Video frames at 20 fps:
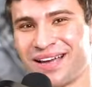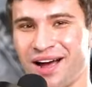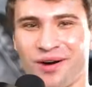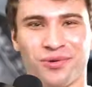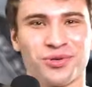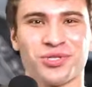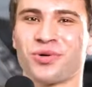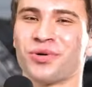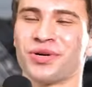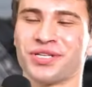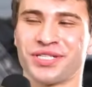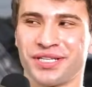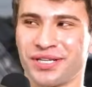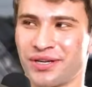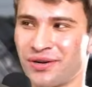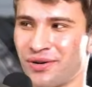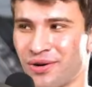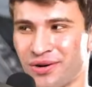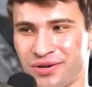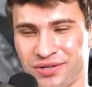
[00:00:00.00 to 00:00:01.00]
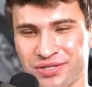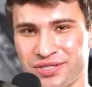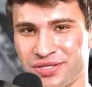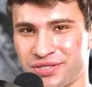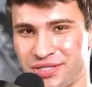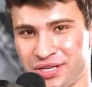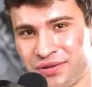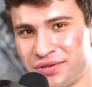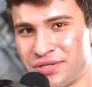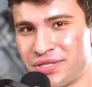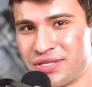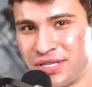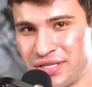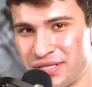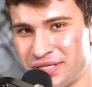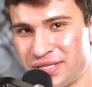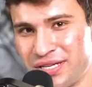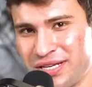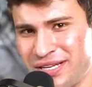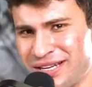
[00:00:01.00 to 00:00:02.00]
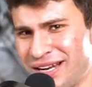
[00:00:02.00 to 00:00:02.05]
I was always into cars since I was 16.